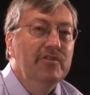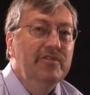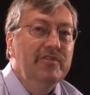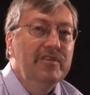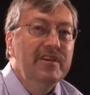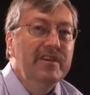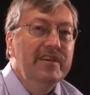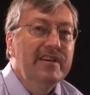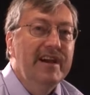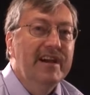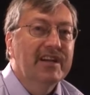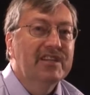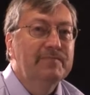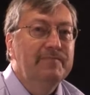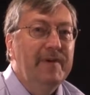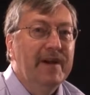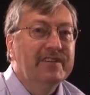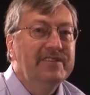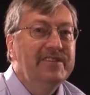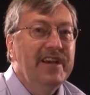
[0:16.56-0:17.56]
The
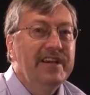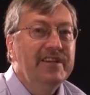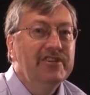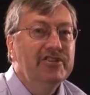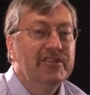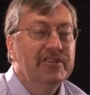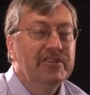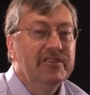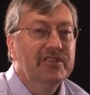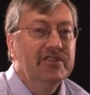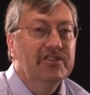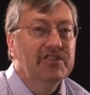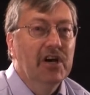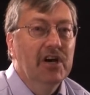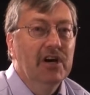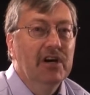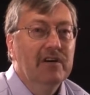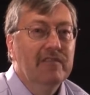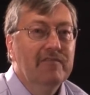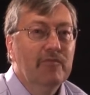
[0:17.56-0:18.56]
expectations
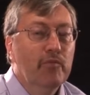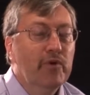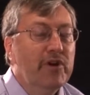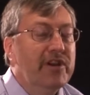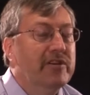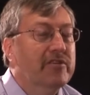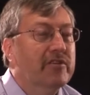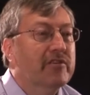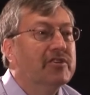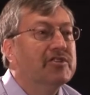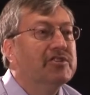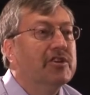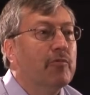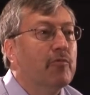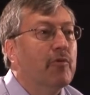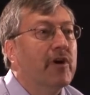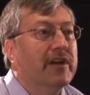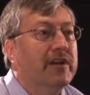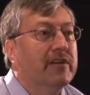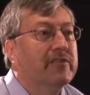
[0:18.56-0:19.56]
of readers
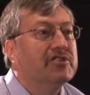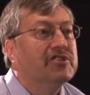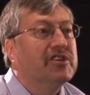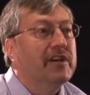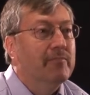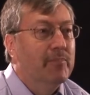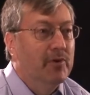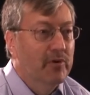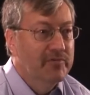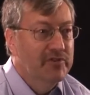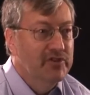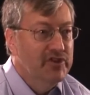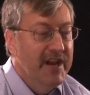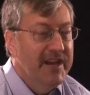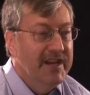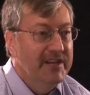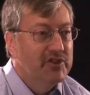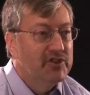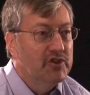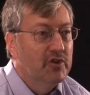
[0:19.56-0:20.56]
and writers have both
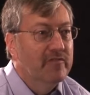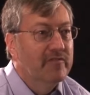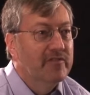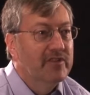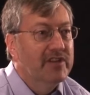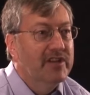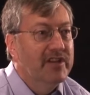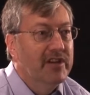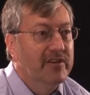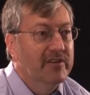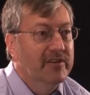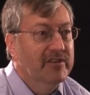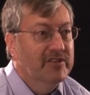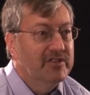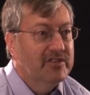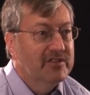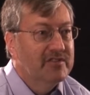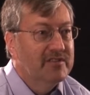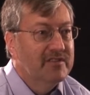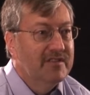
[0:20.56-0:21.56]
changed over the
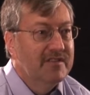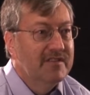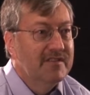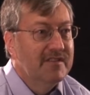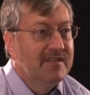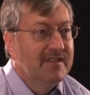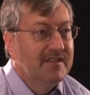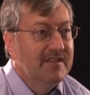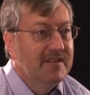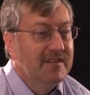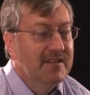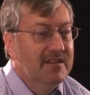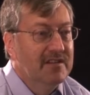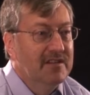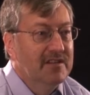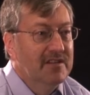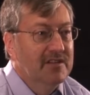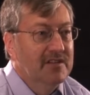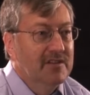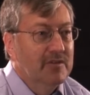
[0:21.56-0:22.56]
years.
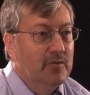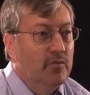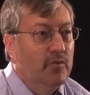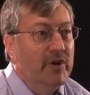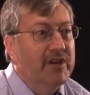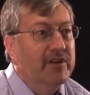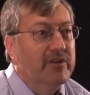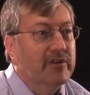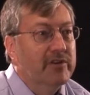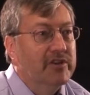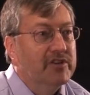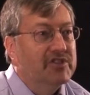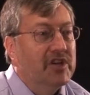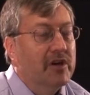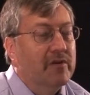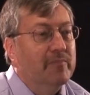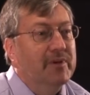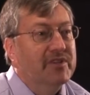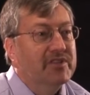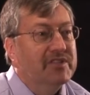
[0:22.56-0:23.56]
Readers
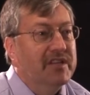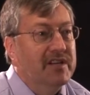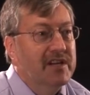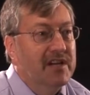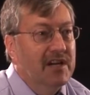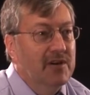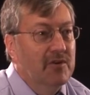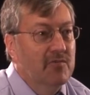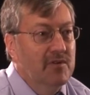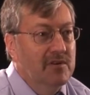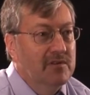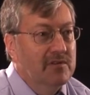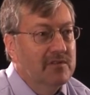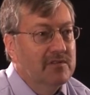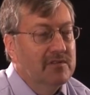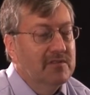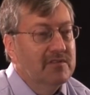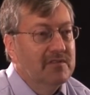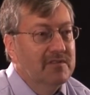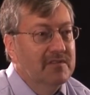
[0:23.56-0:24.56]
are busy now.
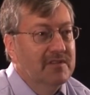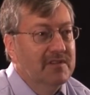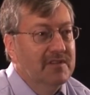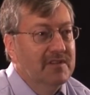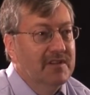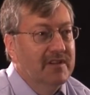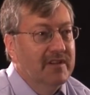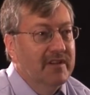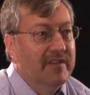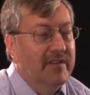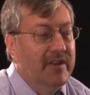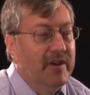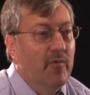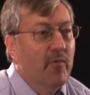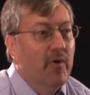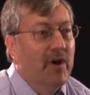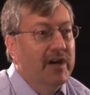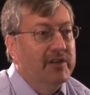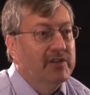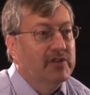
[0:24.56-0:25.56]
They
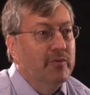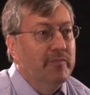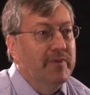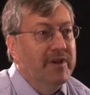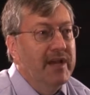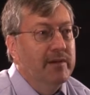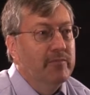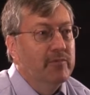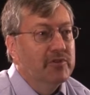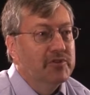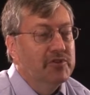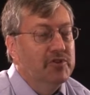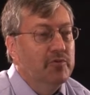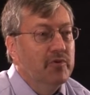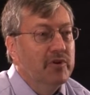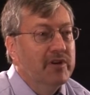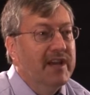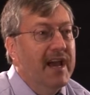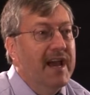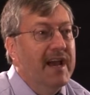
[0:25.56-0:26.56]
want to be able
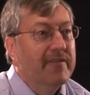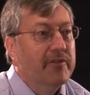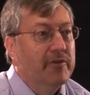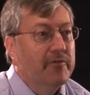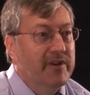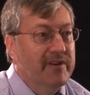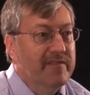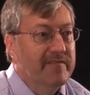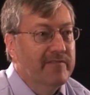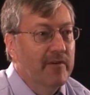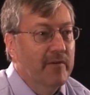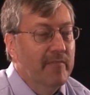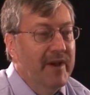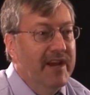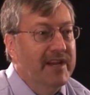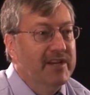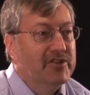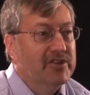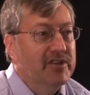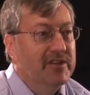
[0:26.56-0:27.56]
to gather
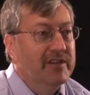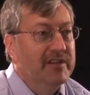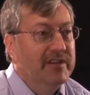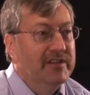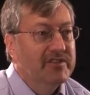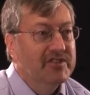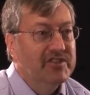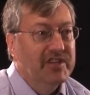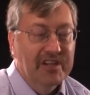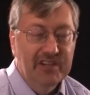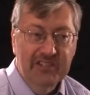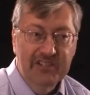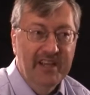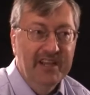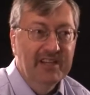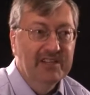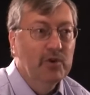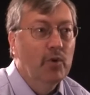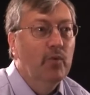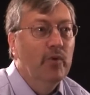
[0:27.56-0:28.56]
information in as
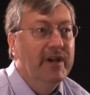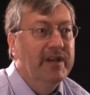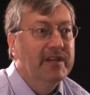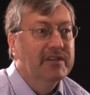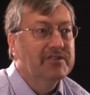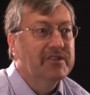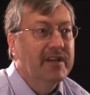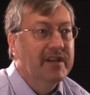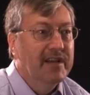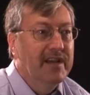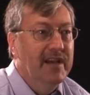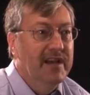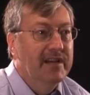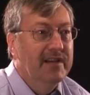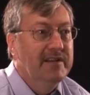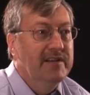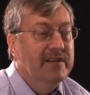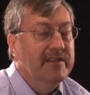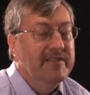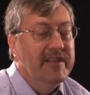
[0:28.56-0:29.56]
succinct a way as they
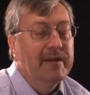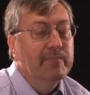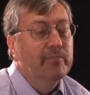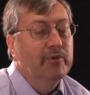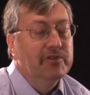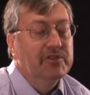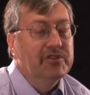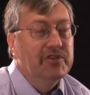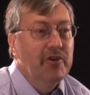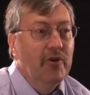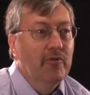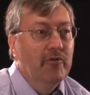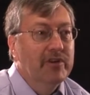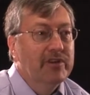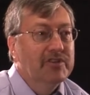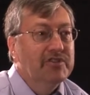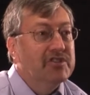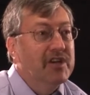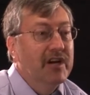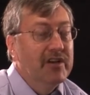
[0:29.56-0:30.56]
can, and that puts the
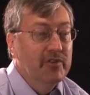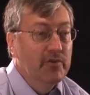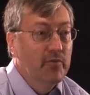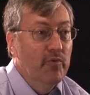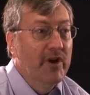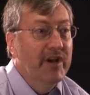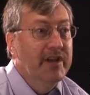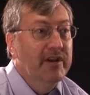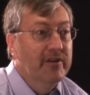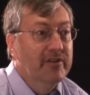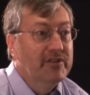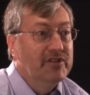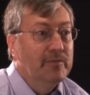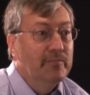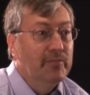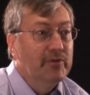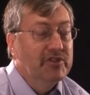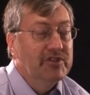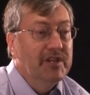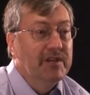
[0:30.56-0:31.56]
onus on the writer to
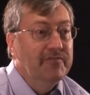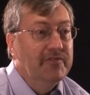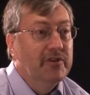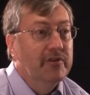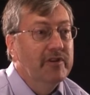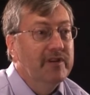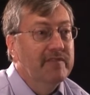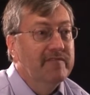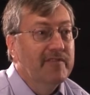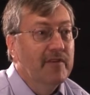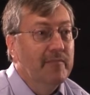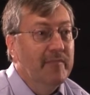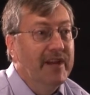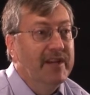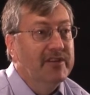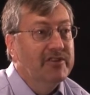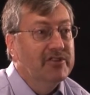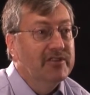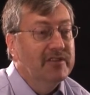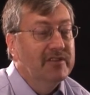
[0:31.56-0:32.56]
present their
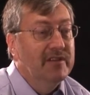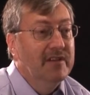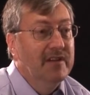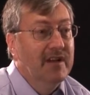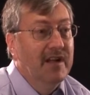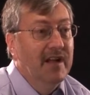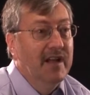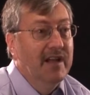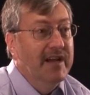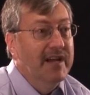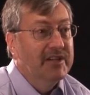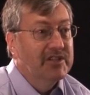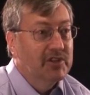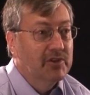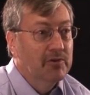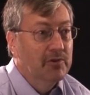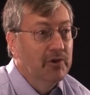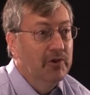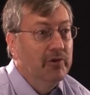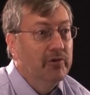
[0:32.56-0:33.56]
information as
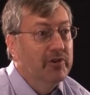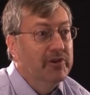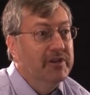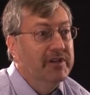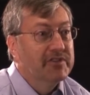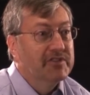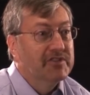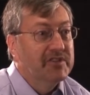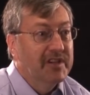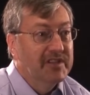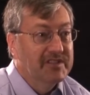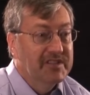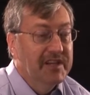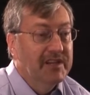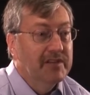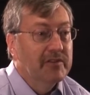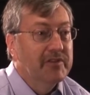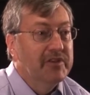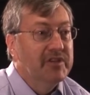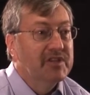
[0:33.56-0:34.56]
clearly and
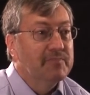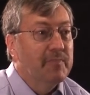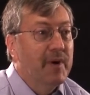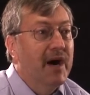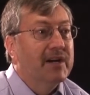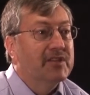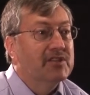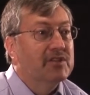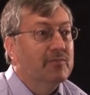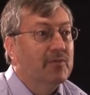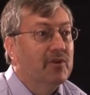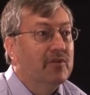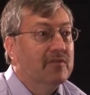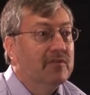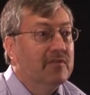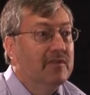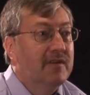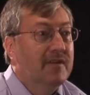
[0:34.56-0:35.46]
succinctly as possible.